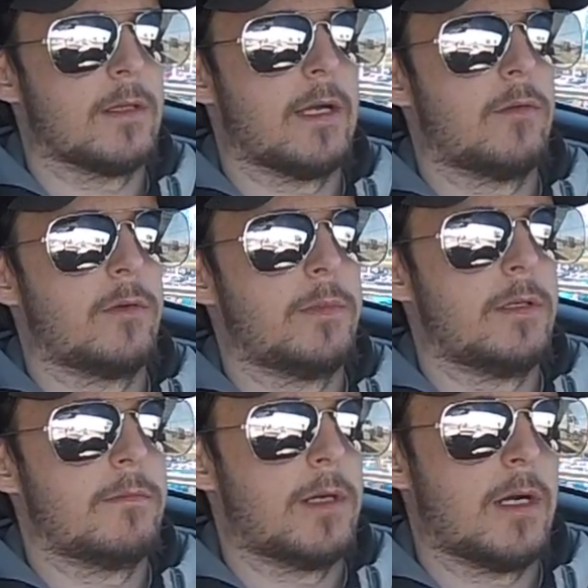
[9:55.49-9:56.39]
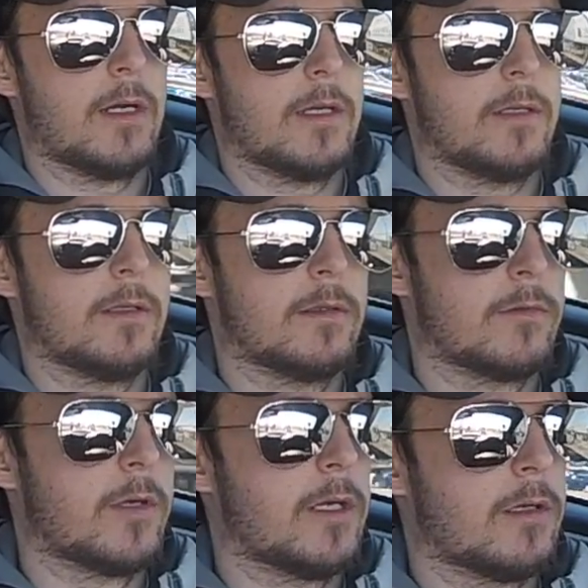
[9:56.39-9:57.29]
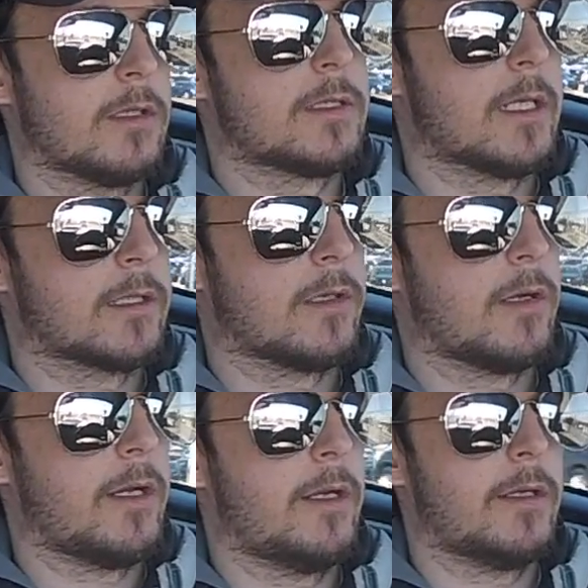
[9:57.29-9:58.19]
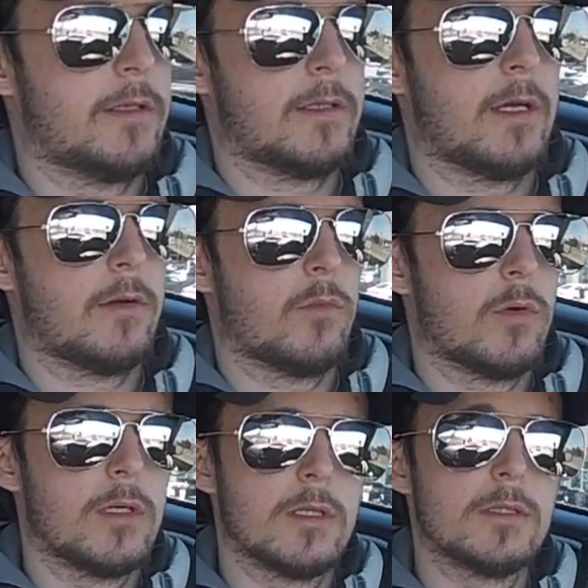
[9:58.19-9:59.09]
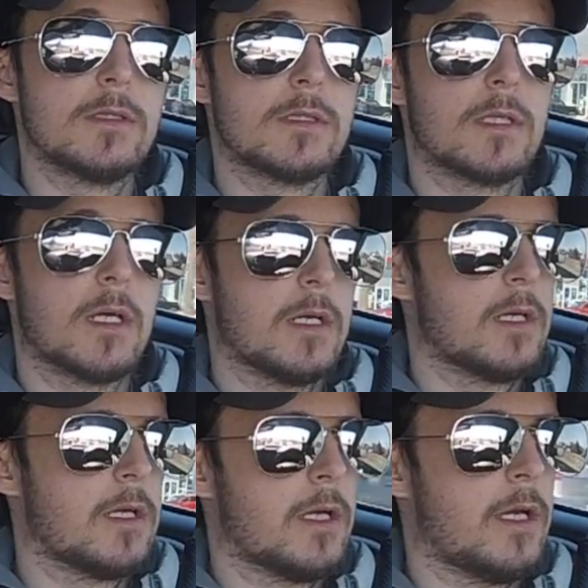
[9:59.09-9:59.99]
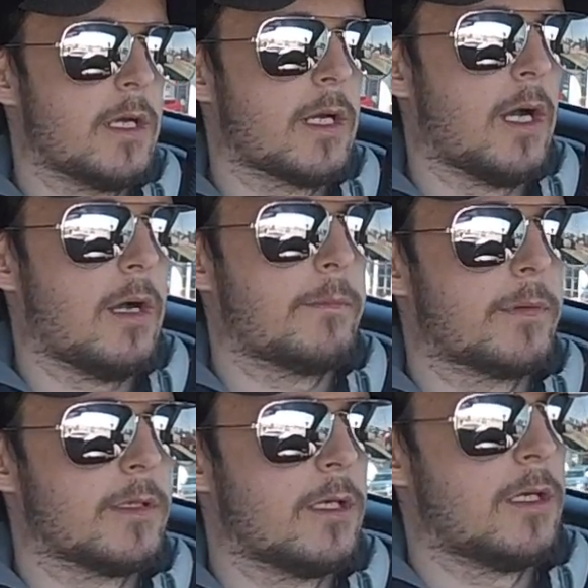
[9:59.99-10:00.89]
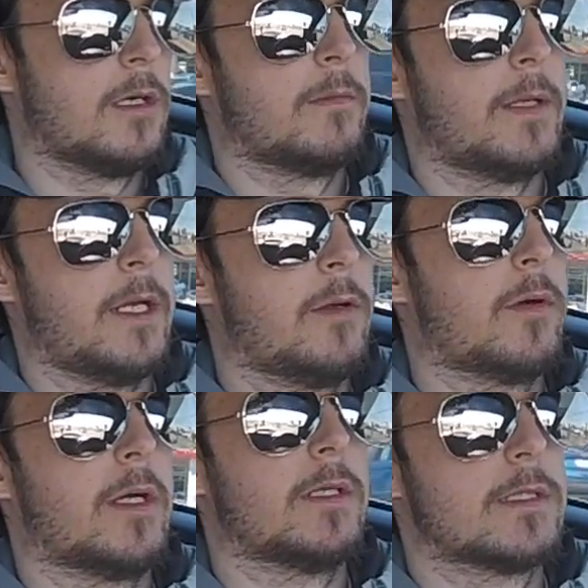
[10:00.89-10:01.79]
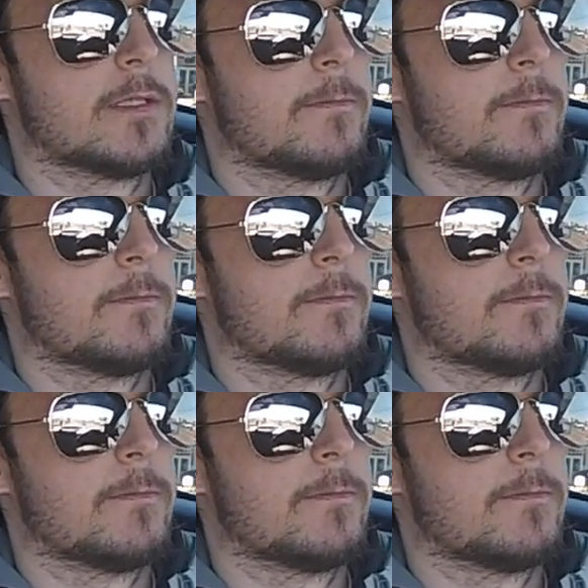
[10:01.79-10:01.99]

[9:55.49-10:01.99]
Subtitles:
That would be my radar detector, and that was a Cobb. Anyways,